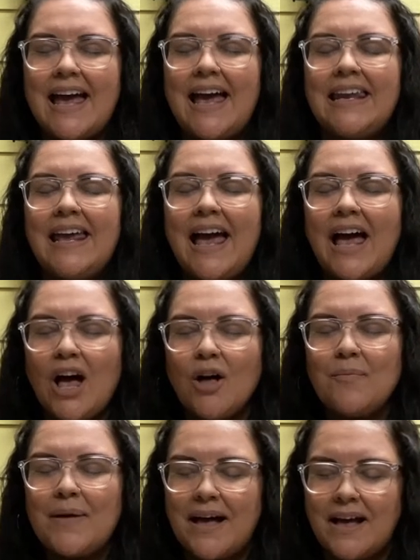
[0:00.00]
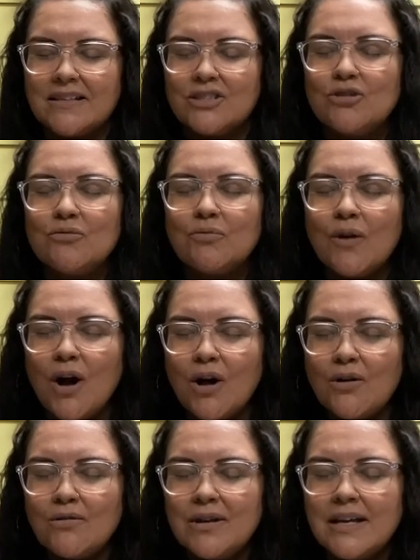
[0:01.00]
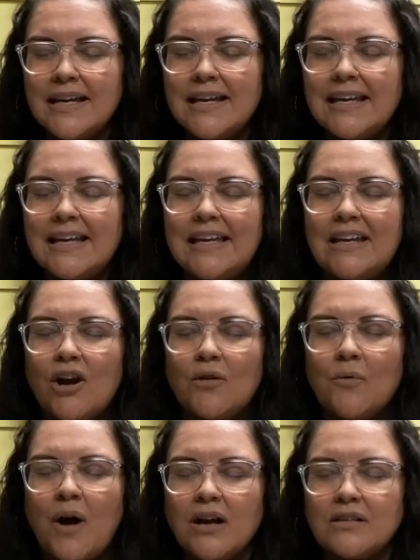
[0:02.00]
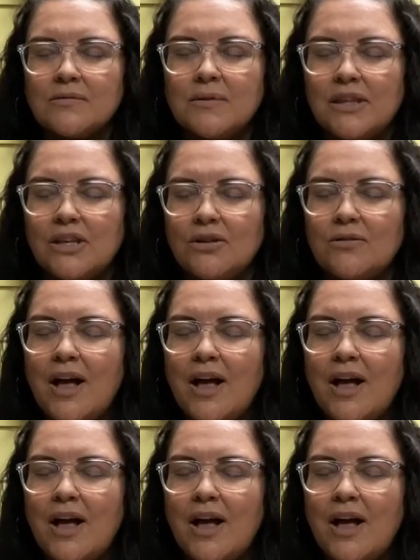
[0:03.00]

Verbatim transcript: and help us grow in our walks with you.